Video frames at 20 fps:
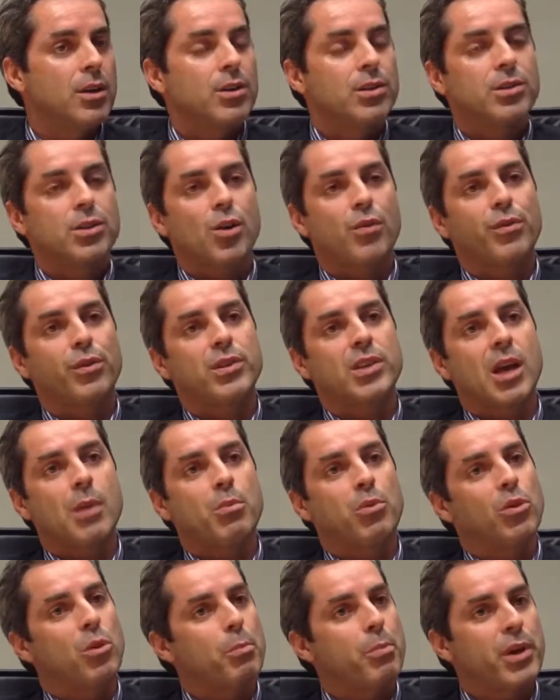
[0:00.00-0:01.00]
So, for
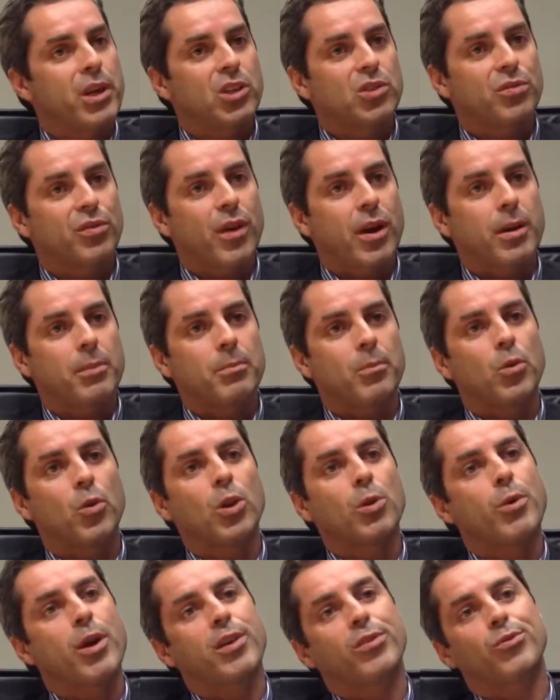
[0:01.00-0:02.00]
example, the beachfront
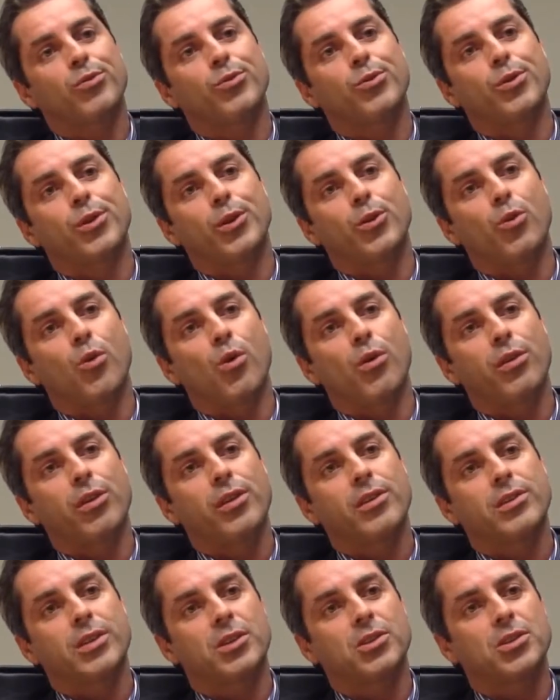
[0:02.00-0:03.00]
all the way through to the north,
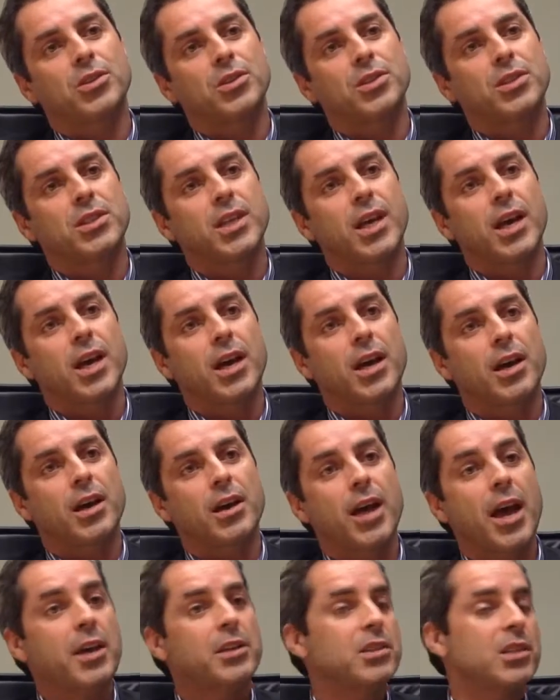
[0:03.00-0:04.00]
such as
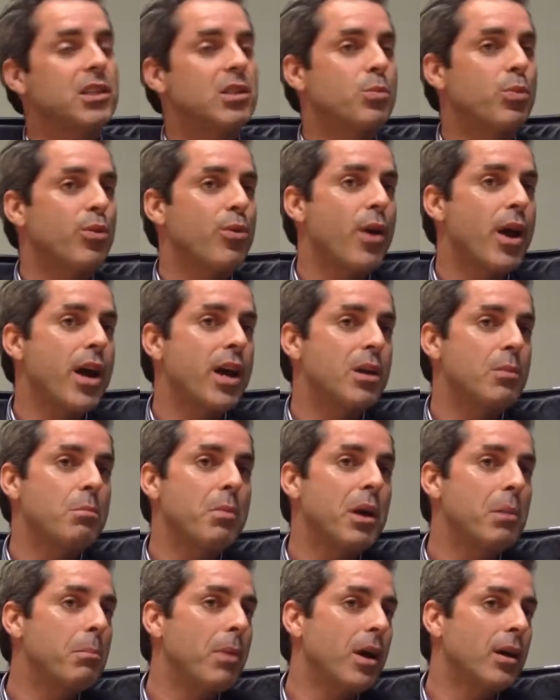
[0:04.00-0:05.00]
Hastings Parade and
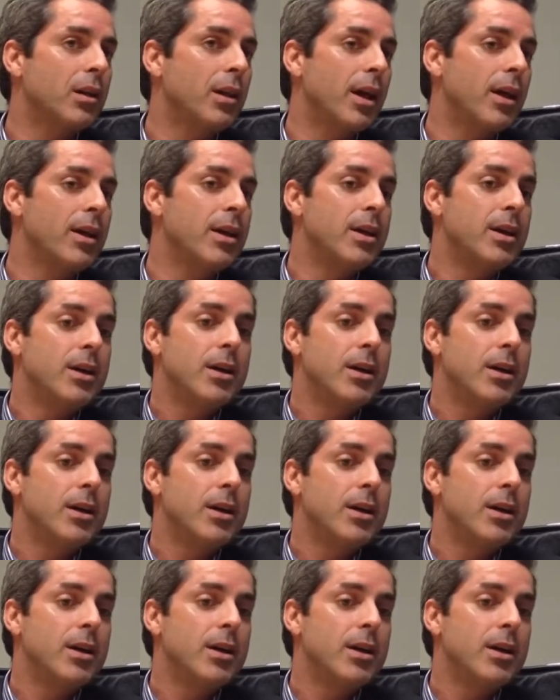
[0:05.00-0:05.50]
Ben Buckler,